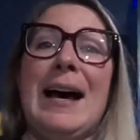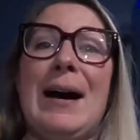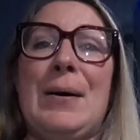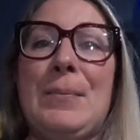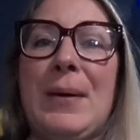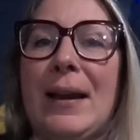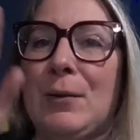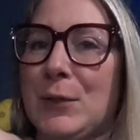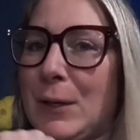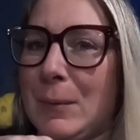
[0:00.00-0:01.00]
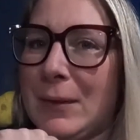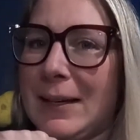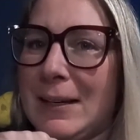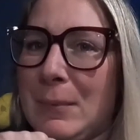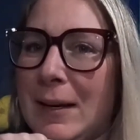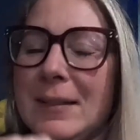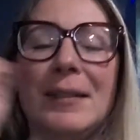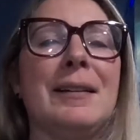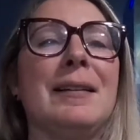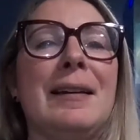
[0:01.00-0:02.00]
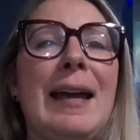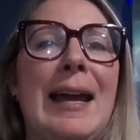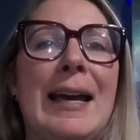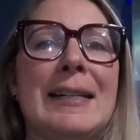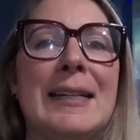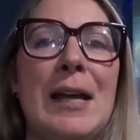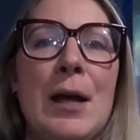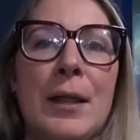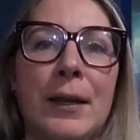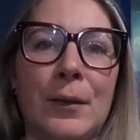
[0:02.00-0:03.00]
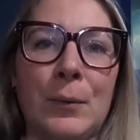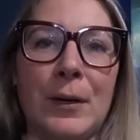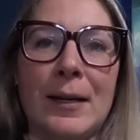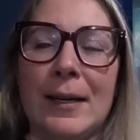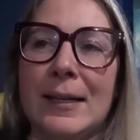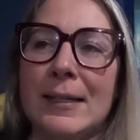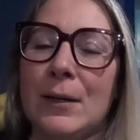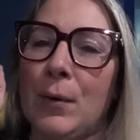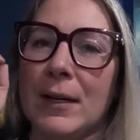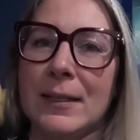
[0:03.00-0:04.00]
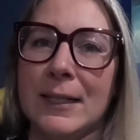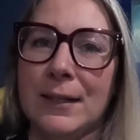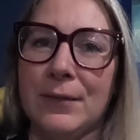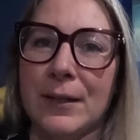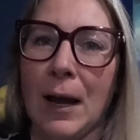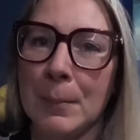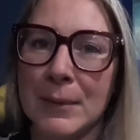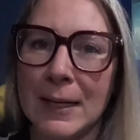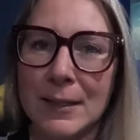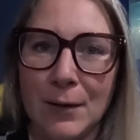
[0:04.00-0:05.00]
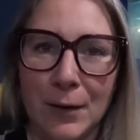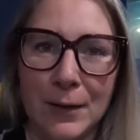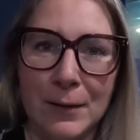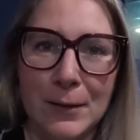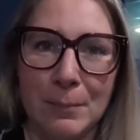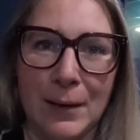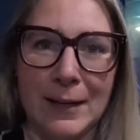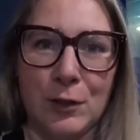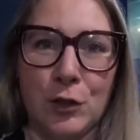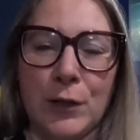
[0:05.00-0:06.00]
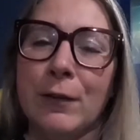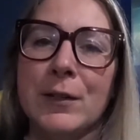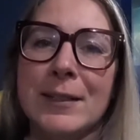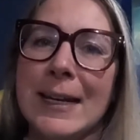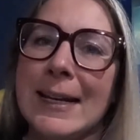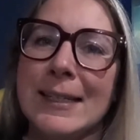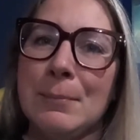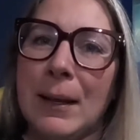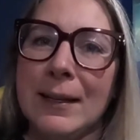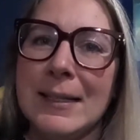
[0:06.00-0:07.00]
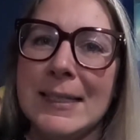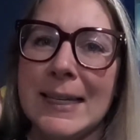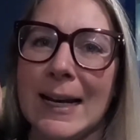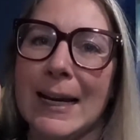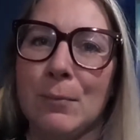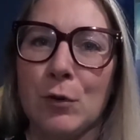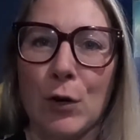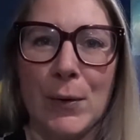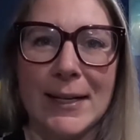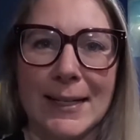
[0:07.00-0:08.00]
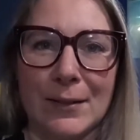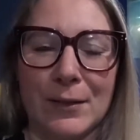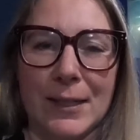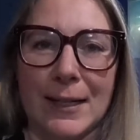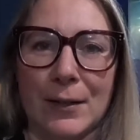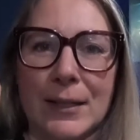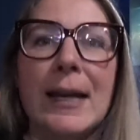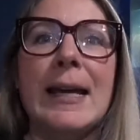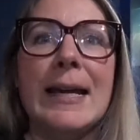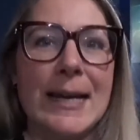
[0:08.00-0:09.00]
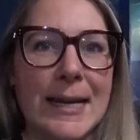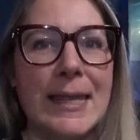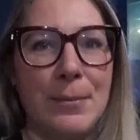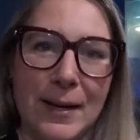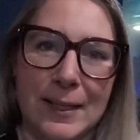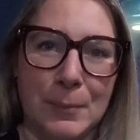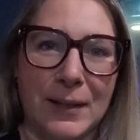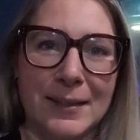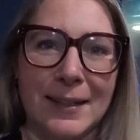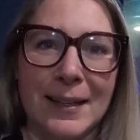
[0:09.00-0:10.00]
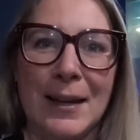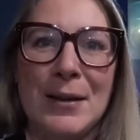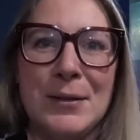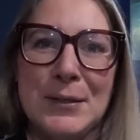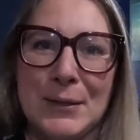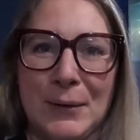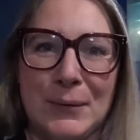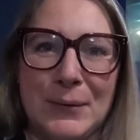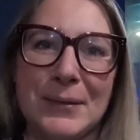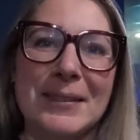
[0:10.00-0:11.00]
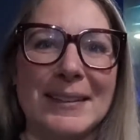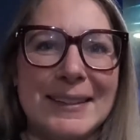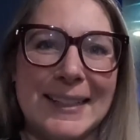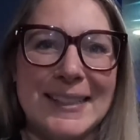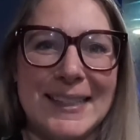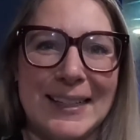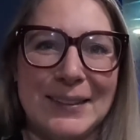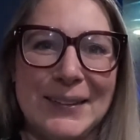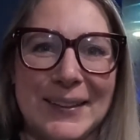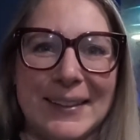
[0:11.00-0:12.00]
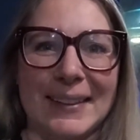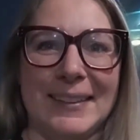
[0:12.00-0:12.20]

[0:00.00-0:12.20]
Um, and I'll talk about that in a minute. And the other one is I wanted to give an update on my Charentais melon that I am growing downstairs in the basement. So let's take a look.